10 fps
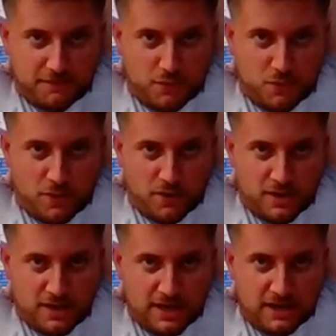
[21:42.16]

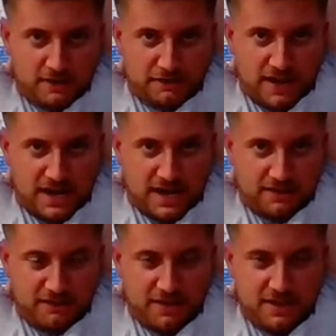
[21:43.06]
4,
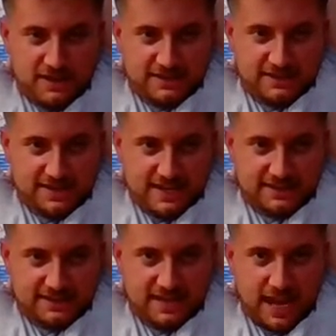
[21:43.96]
5,
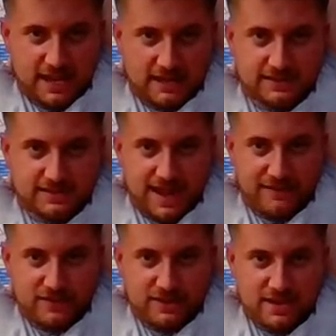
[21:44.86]
6,
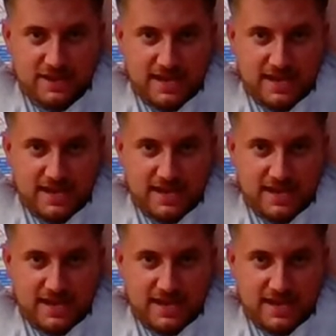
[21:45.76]
7,